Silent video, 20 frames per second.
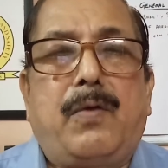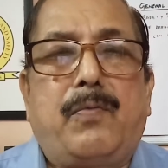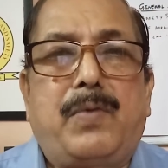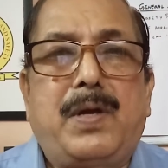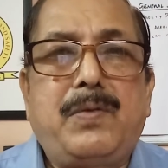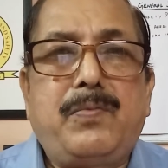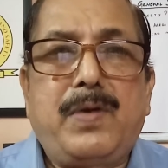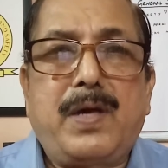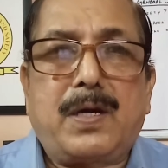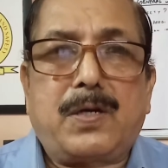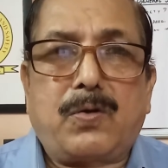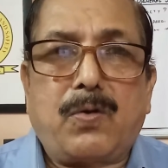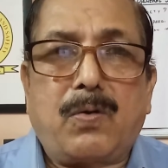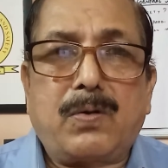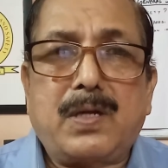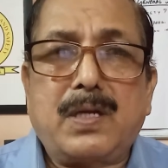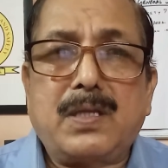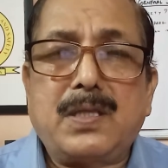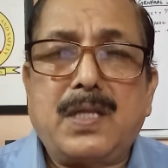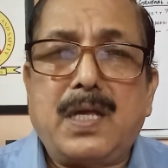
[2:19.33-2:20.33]
When we are
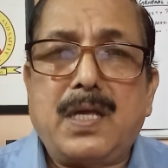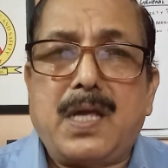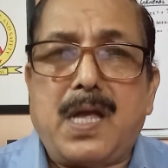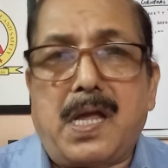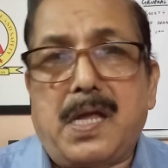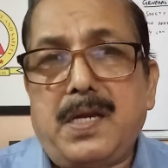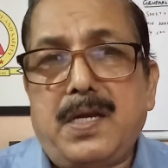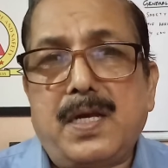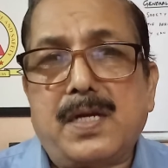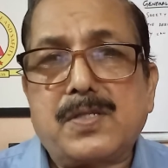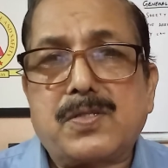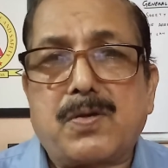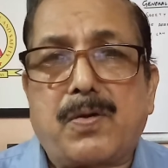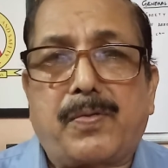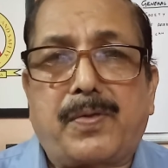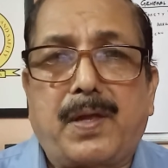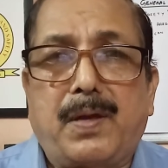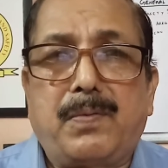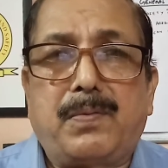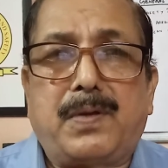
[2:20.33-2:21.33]
talking the areas
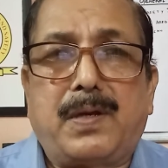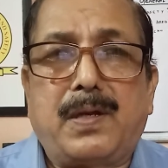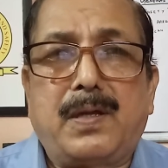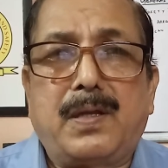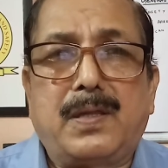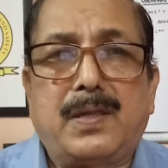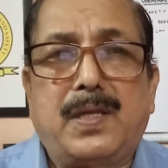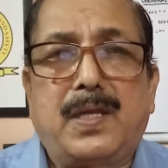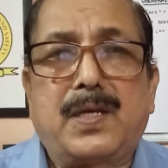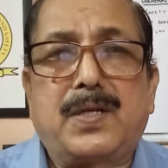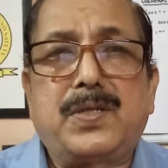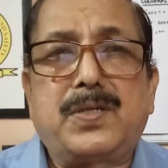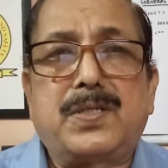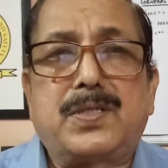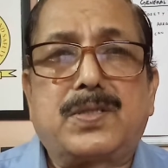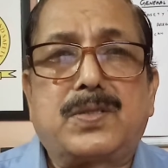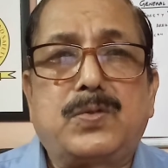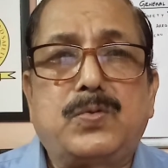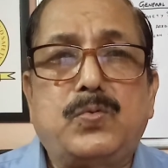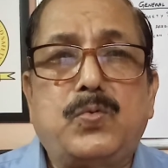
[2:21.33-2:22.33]
of safety, there
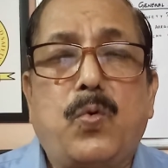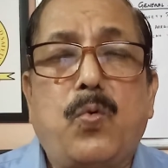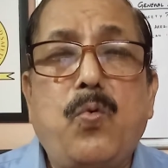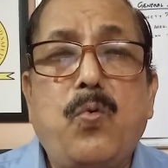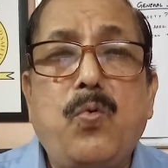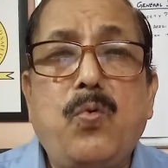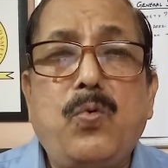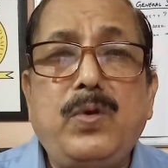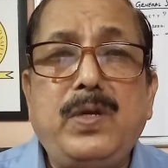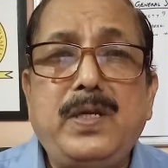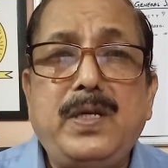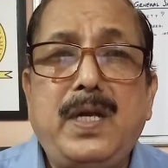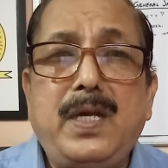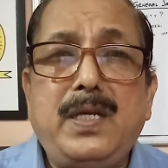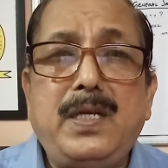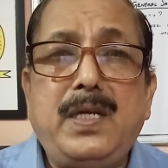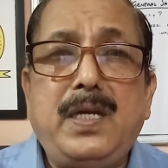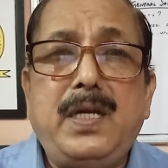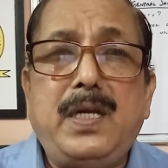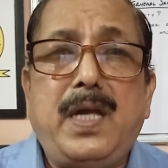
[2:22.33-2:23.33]
is no
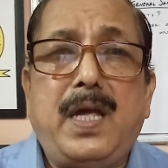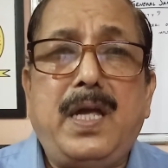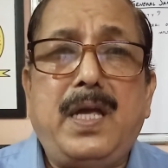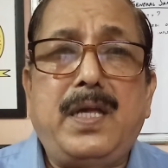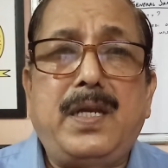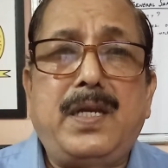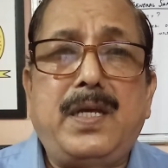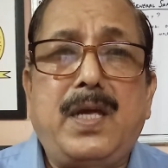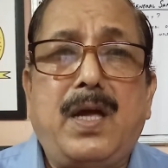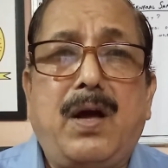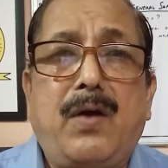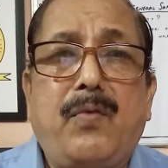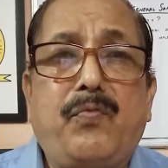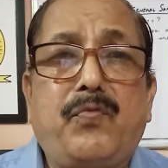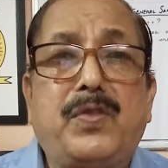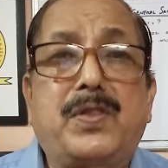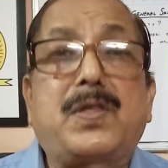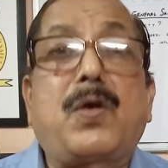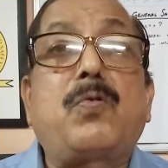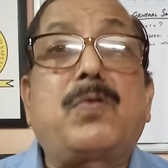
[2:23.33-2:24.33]
any area
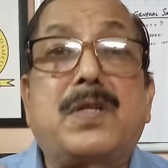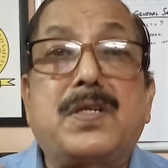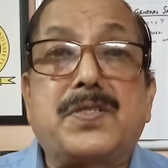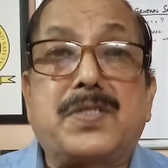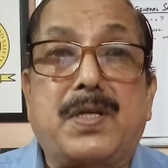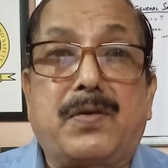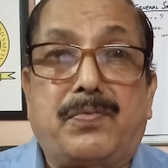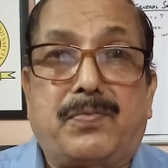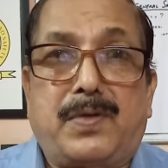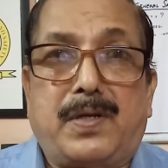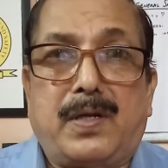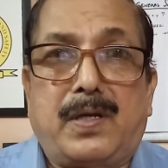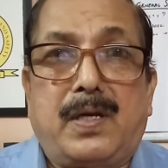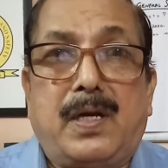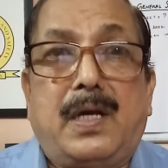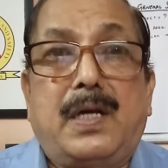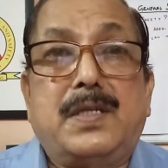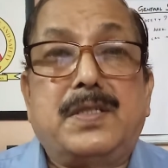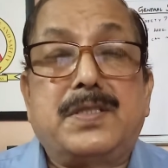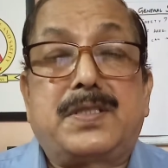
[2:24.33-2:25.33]
without a safety.
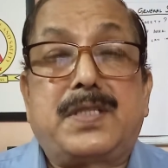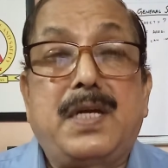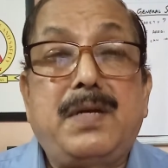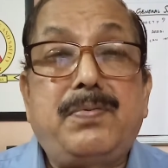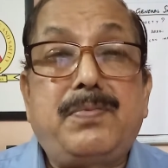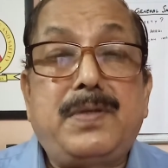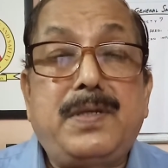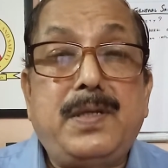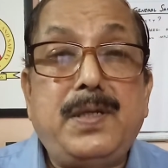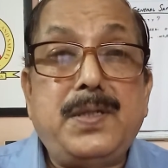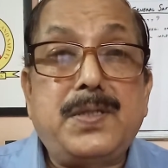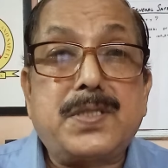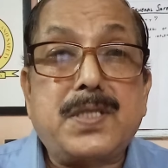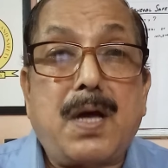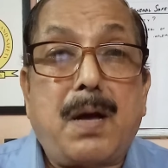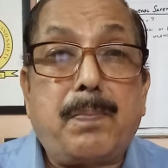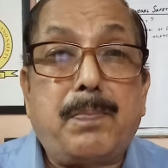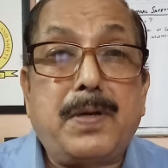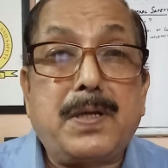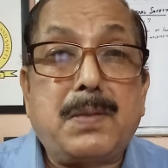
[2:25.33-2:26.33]
Safety is
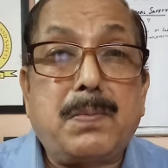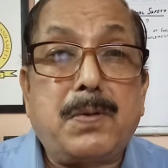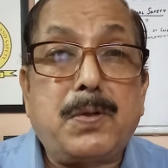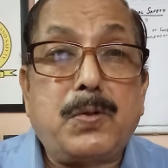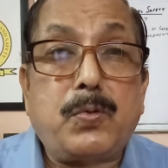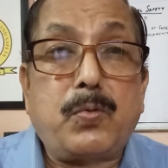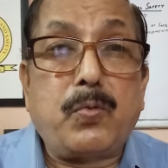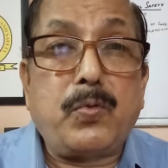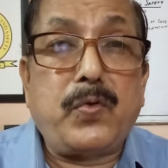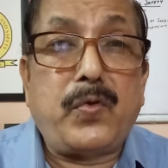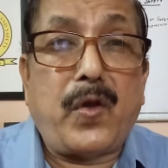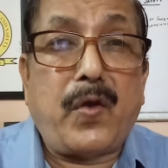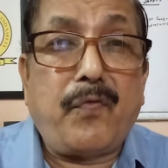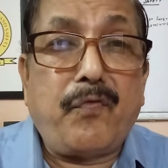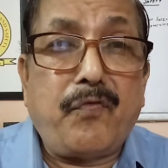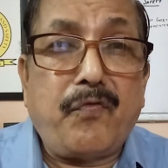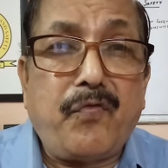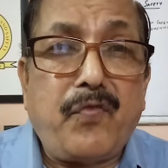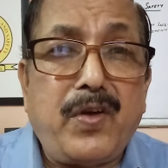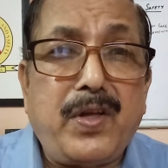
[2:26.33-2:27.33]
applicable to
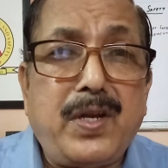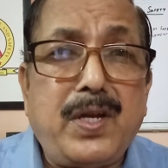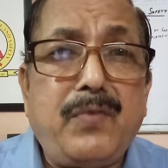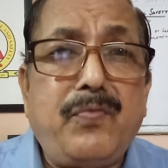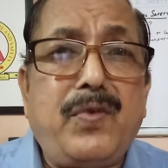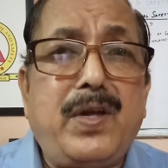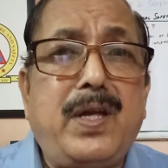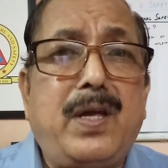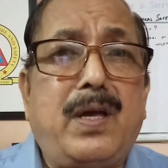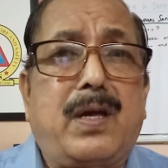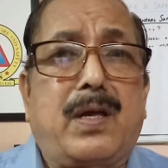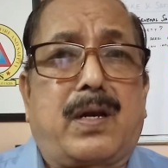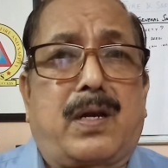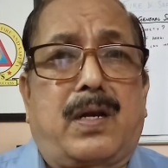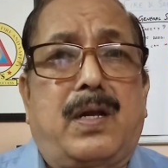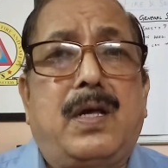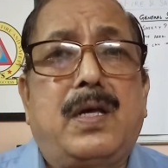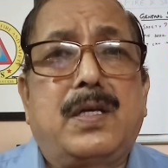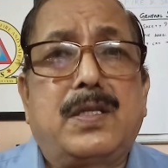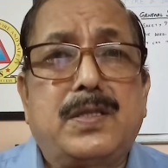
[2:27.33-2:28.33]

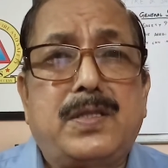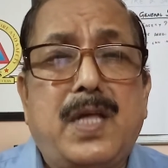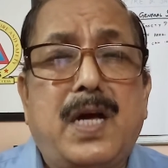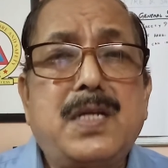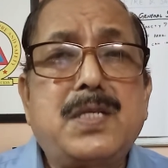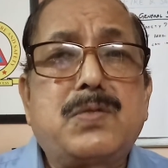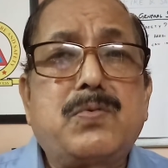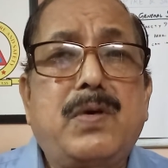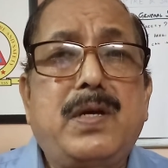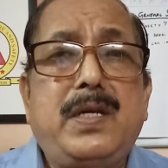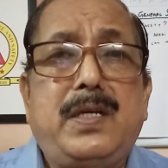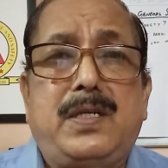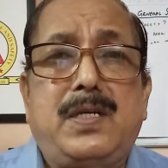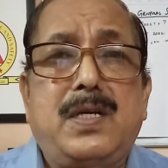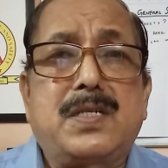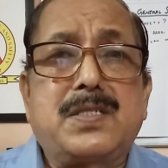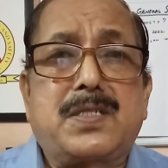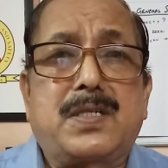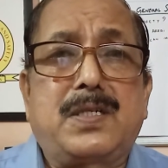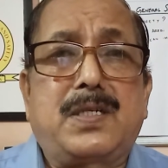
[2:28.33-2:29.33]
everywhere. That's why it
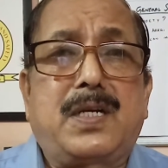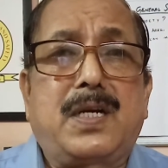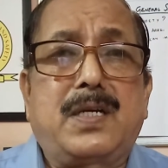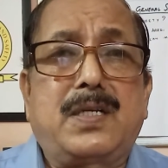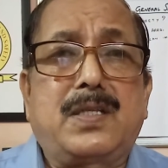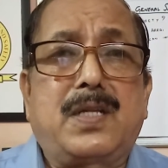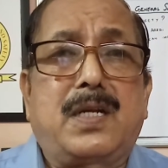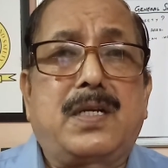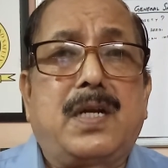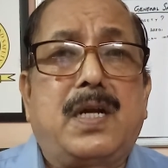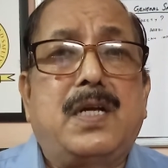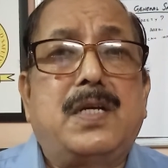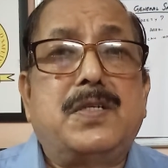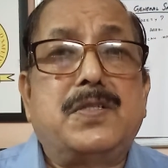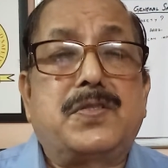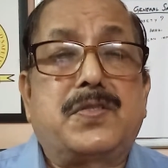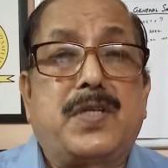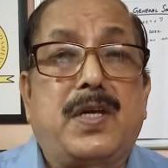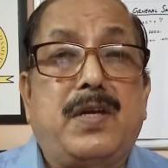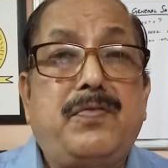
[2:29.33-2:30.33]
is written that
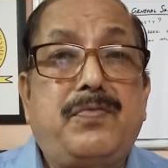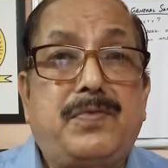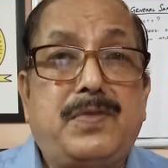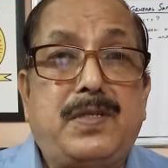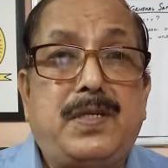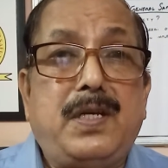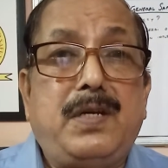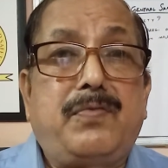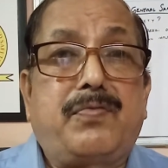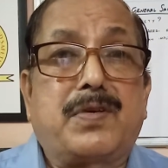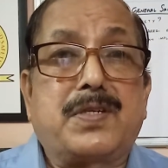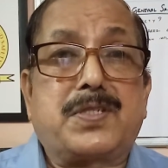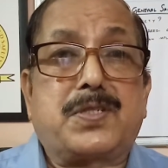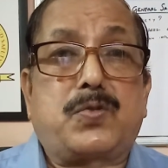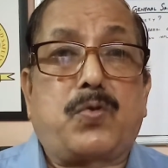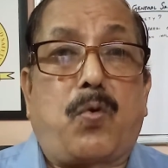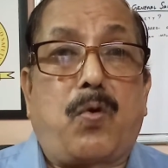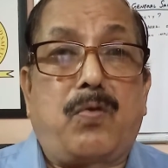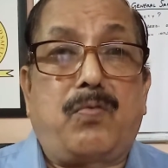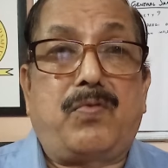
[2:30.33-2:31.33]
safety
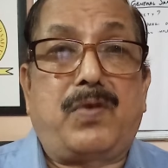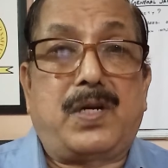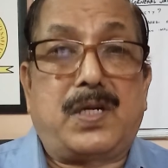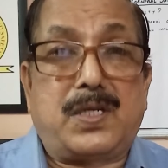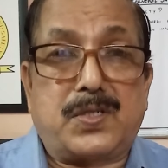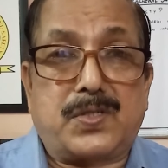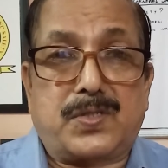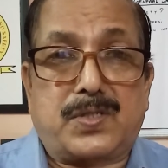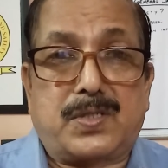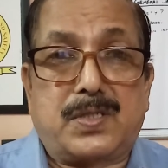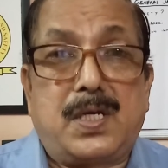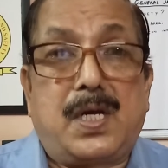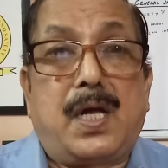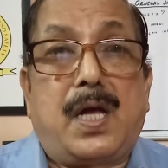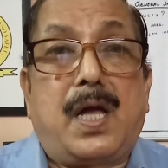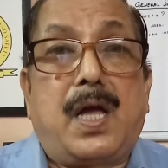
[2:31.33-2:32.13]
first always.